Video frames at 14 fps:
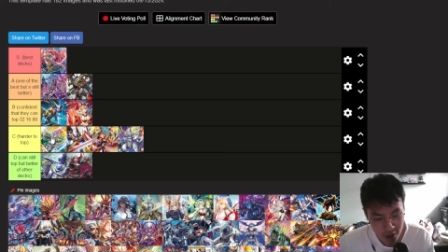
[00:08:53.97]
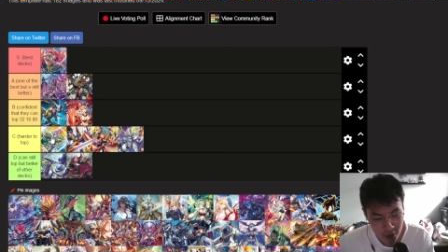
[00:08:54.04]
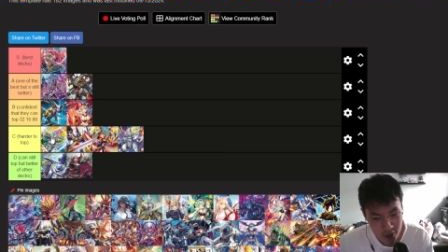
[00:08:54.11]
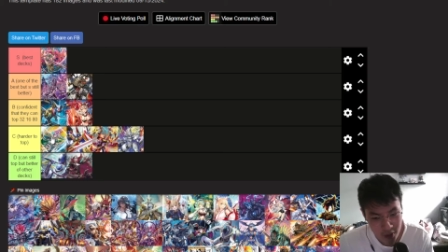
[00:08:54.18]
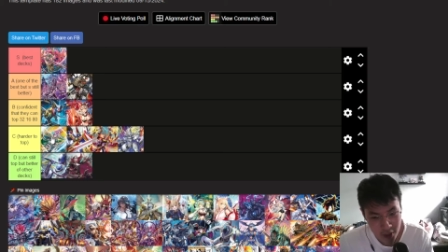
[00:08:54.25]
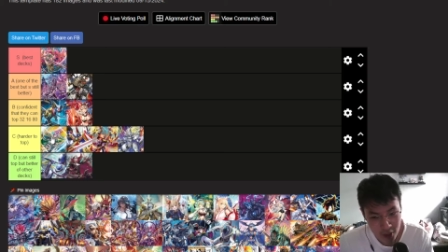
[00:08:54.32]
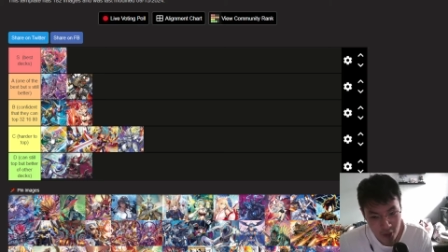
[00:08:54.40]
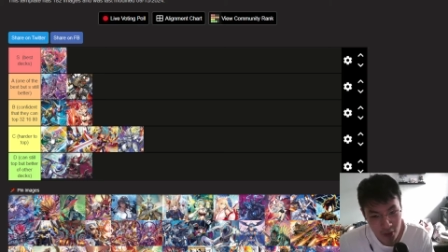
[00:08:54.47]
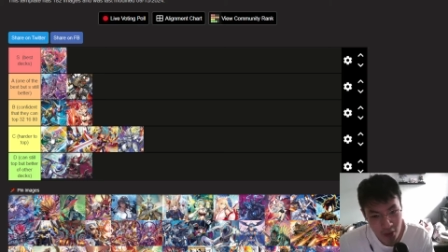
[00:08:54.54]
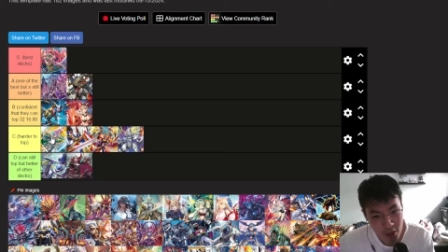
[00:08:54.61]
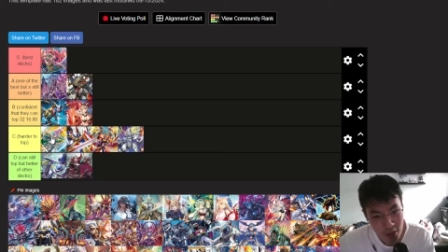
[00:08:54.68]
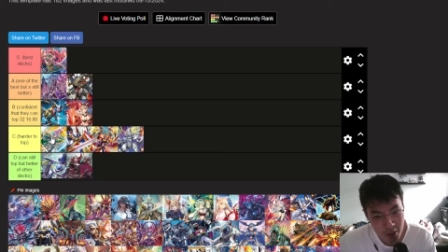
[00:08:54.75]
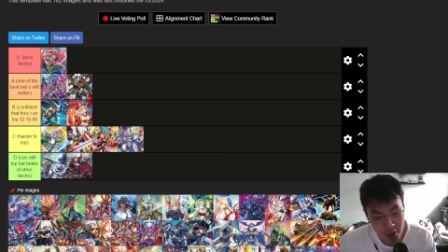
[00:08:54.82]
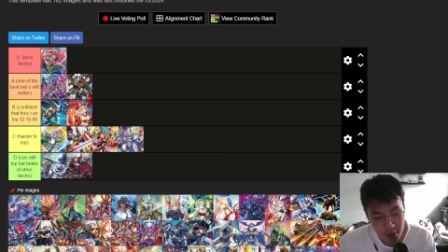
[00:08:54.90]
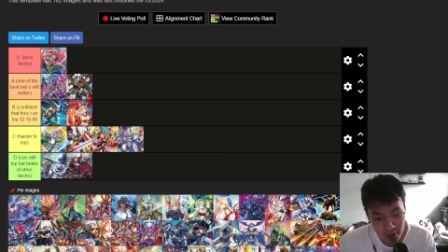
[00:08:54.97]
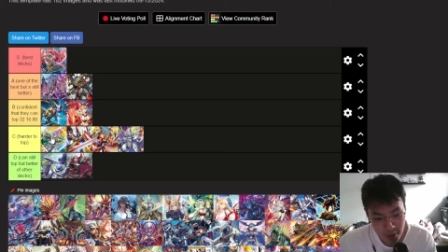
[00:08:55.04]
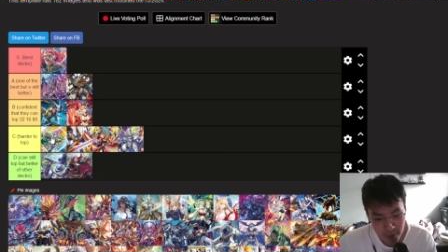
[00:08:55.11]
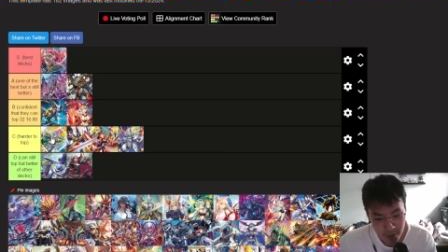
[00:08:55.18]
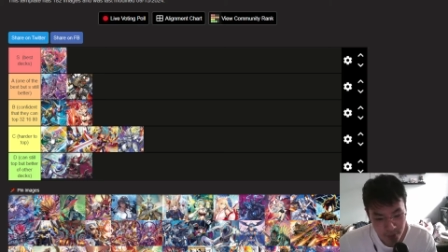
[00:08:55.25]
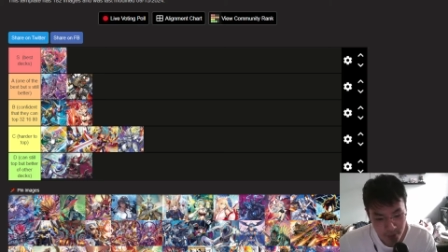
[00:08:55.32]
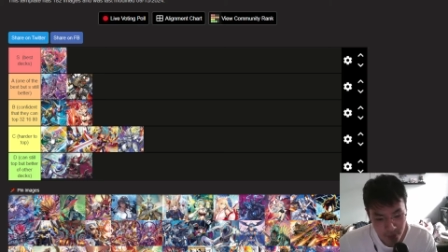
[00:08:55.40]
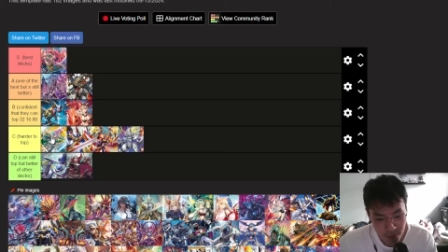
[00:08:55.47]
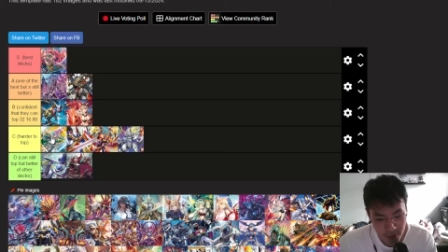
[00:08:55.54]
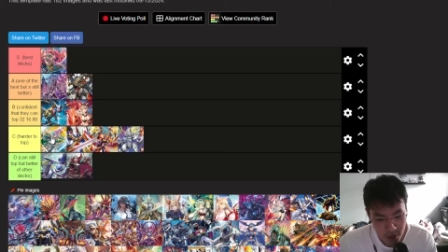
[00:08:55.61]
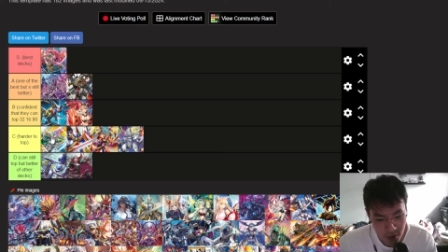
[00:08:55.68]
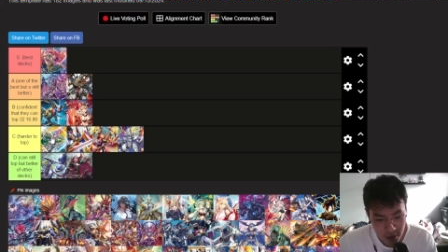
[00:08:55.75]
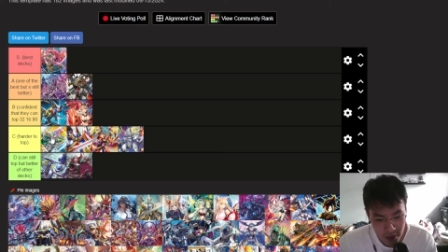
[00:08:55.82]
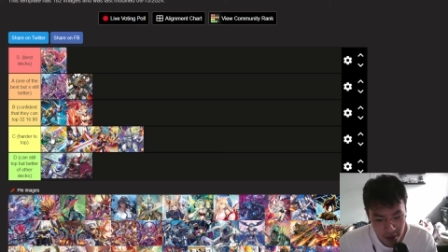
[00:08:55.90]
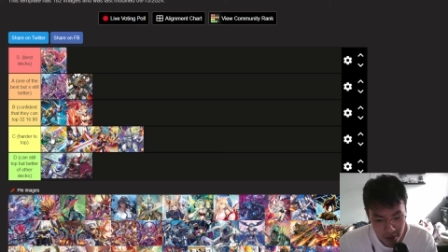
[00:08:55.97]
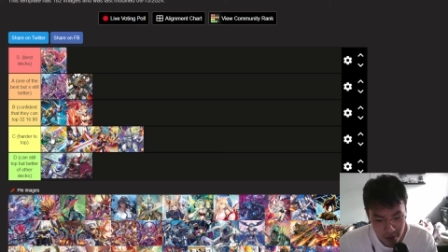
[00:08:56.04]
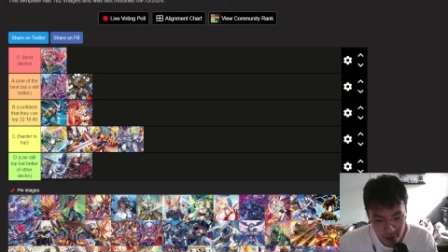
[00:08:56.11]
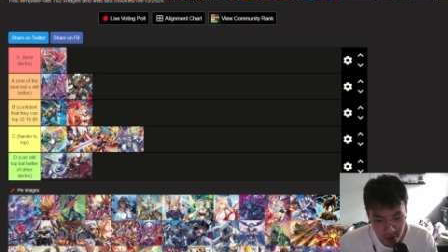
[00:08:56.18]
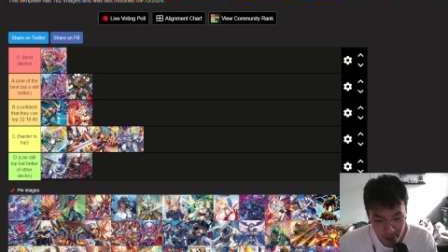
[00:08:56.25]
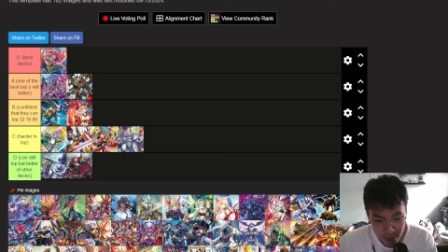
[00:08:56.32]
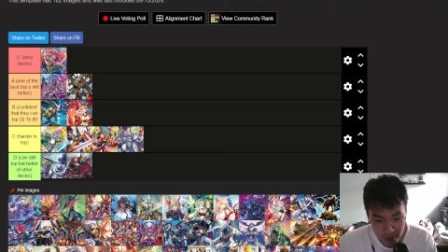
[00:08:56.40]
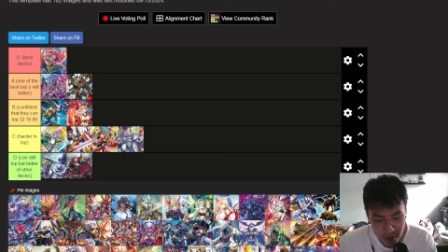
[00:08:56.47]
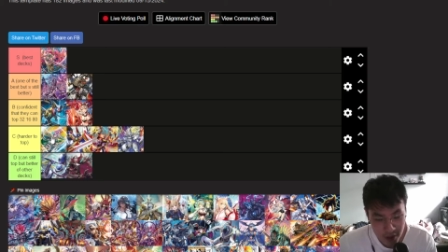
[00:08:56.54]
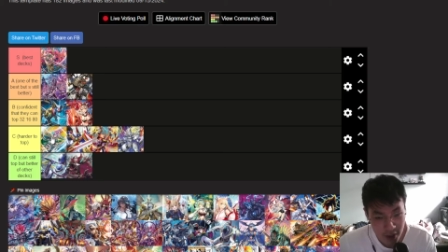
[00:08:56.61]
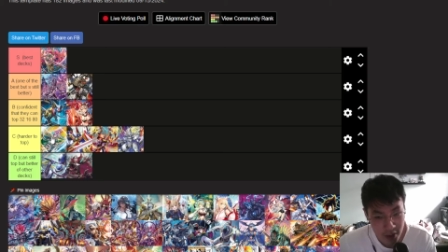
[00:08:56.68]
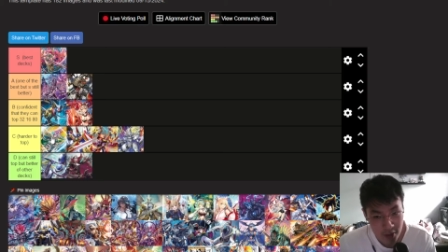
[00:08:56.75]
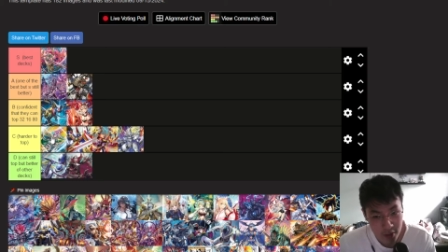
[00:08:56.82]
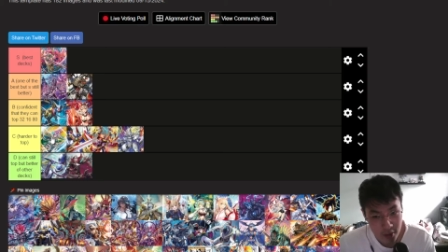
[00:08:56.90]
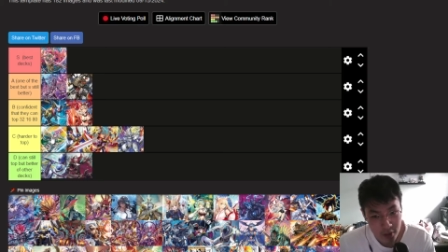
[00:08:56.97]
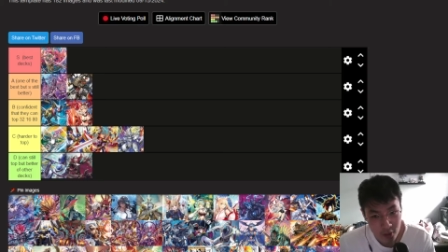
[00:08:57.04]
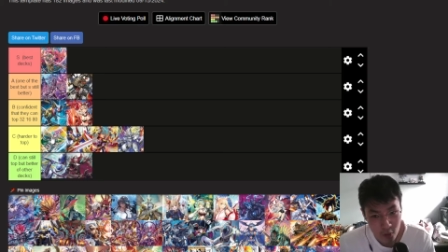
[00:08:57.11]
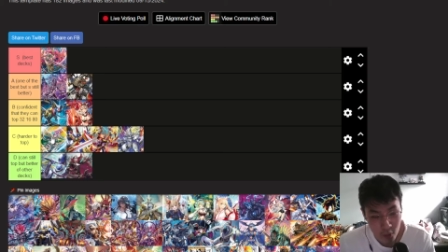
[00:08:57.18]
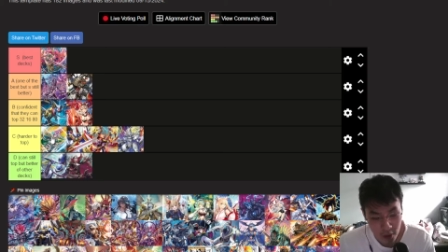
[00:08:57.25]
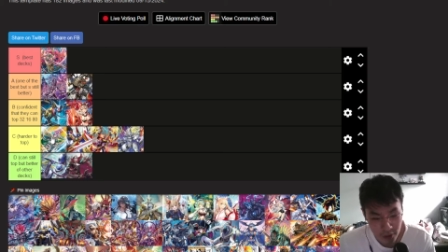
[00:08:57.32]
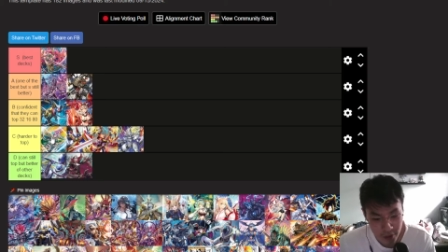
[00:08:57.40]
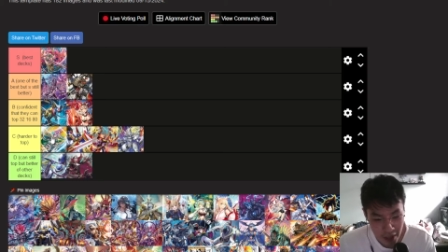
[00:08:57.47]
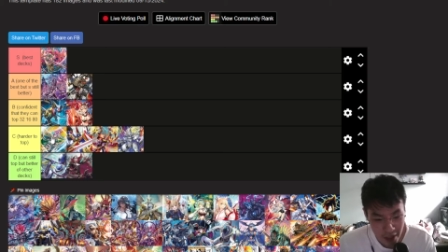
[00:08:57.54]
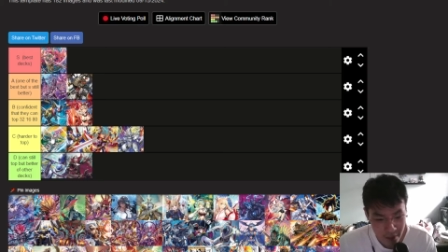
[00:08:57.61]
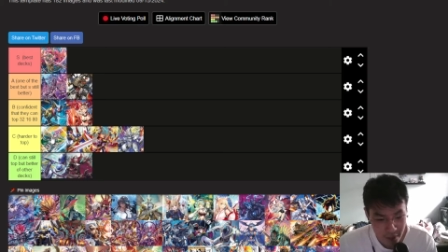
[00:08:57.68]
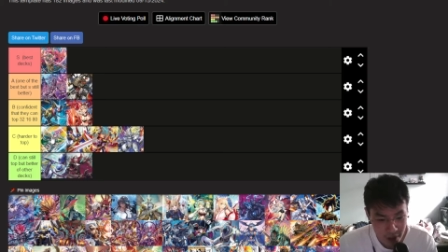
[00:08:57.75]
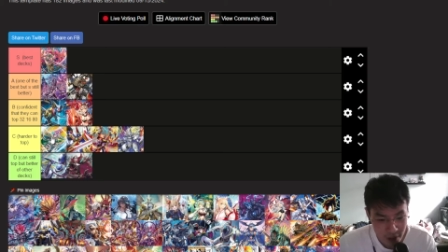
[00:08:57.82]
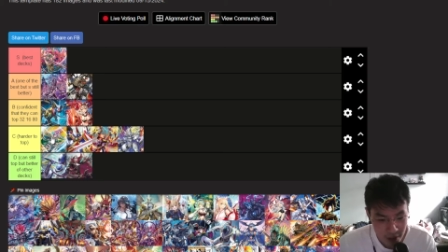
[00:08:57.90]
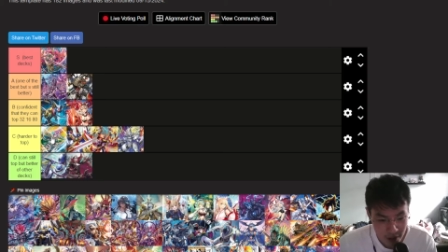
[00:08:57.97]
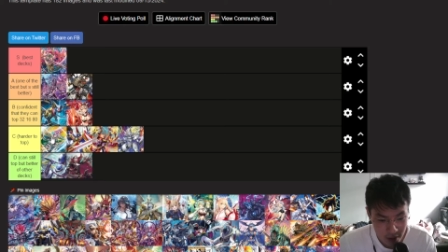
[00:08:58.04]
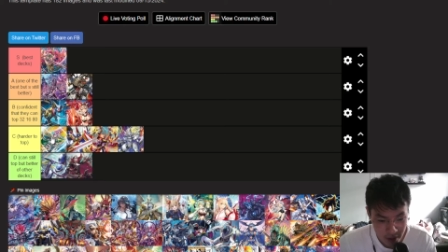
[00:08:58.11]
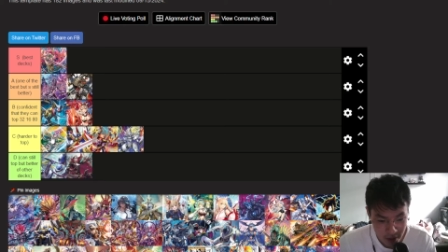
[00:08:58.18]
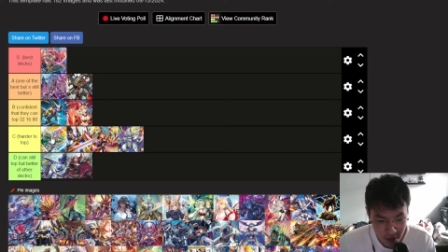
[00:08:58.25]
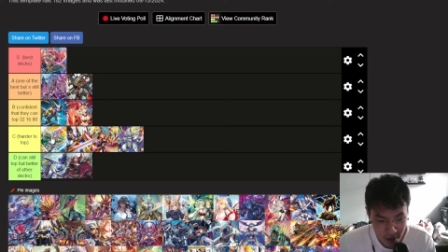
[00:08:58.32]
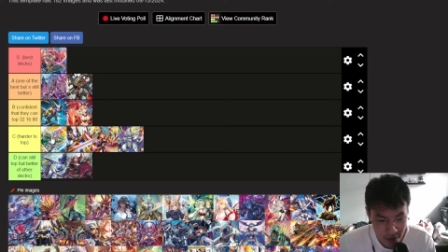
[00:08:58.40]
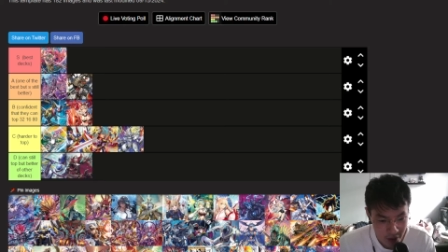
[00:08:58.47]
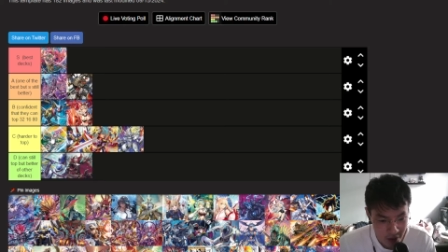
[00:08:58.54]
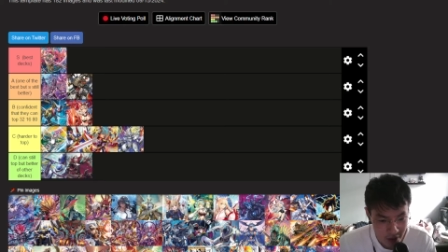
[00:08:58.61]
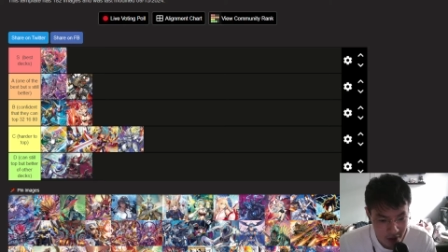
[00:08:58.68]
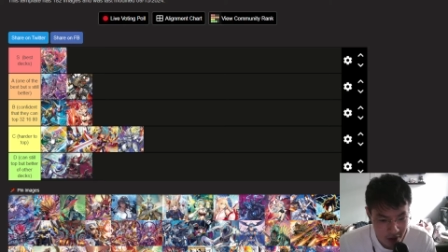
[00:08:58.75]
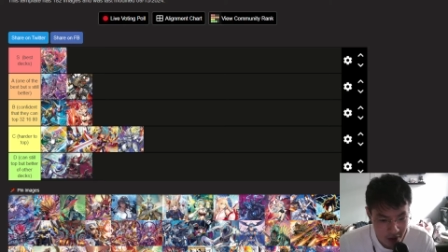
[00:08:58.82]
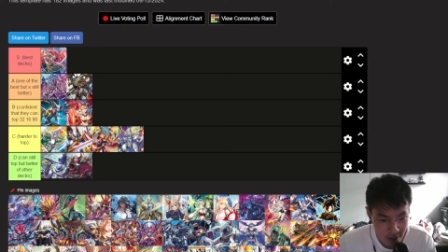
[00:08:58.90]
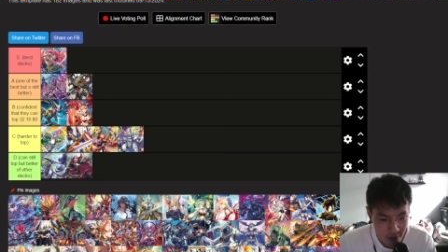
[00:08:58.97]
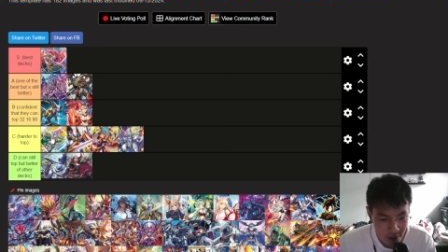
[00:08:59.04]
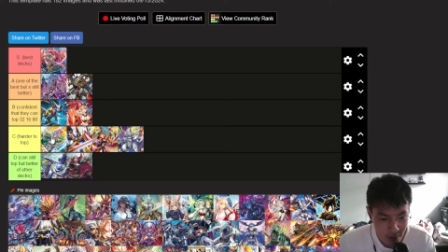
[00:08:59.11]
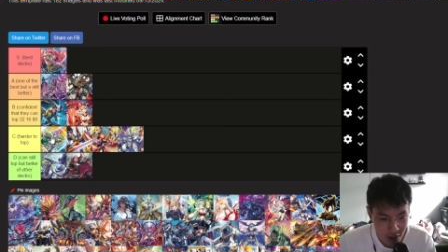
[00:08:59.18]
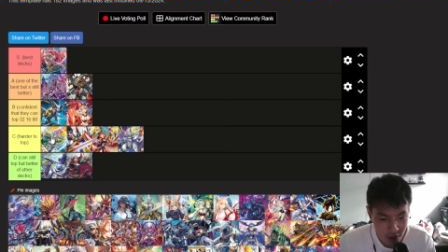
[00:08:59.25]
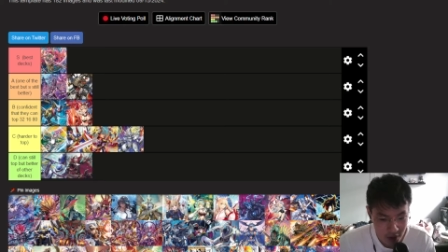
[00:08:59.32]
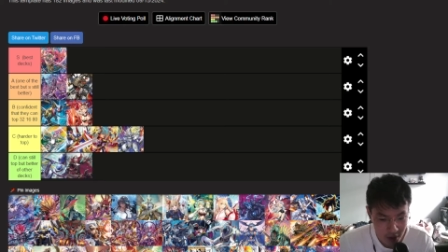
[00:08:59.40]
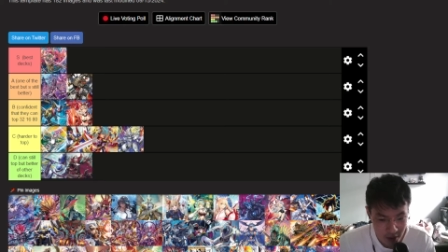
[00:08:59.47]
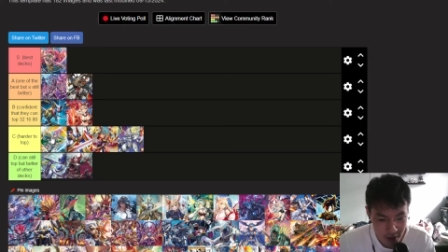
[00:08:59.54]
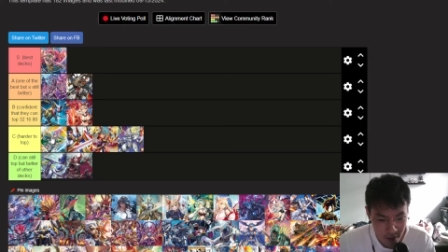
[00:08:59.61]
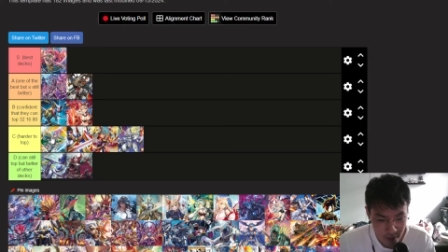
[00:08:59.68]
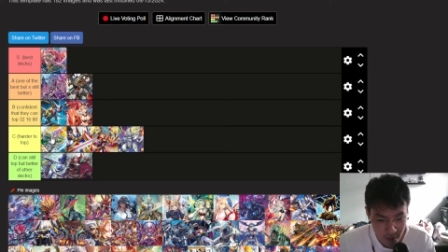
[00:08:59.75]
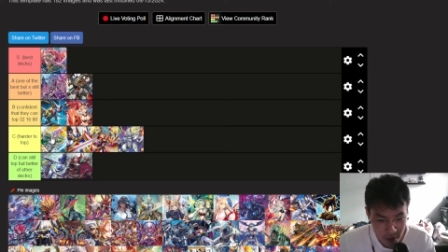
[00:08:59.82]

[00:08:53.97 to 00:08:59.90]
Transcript: to see like your pieces one time, and then you can just keep on bouncing them.